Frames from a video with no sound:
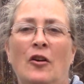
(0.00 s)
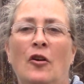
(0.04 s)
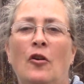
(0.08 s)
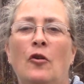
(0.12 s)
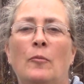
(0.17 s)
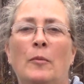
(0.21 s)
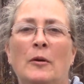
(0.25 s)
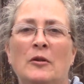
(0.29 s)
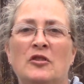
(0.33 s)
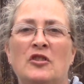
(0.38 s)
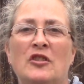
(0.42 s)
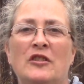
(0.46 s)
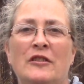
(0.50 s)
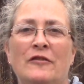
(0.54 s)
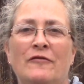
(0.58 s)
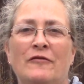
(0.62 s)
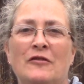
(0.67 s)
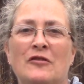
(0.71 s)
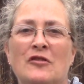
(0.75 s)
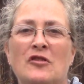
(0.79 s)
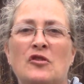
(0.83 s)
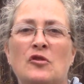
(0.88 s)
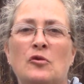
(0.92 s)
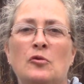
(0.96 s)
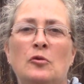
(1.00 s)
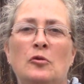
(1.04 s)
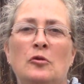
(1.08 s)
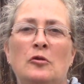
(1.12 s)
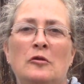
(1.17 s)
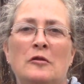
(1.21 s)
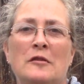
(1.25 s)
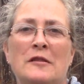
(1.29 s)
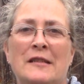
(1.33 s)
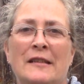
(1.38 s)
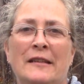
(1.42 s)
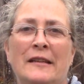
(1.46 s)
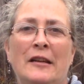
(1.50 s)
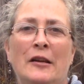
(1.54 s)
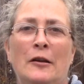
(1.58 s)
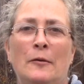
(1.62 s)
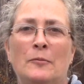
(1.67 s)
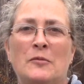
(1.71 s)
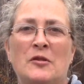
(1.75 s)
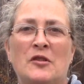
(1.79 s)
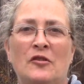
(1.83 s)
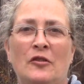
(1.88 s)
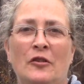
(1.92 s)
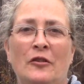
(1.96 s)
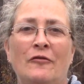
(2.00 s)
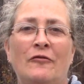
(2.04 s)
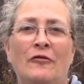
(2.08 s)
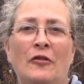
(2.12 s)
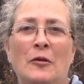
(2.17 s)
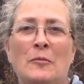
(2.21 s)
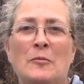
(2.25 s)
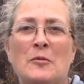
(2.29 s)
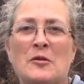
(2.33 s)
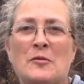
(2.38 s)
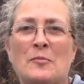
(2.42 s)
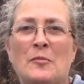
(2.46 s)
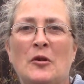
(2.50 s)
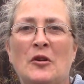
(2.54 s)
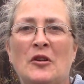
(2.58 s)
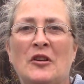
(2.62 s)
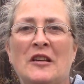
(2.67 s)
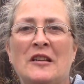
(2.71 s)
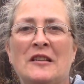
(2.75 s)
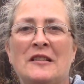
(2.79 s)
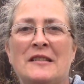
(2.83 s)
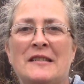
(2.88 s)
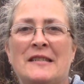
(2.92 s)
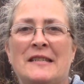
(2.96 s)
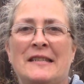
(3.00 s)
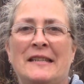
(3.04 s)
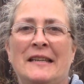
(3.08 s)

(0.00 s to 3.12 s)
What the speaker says: whole bunch of different schools and helped start farmers markets.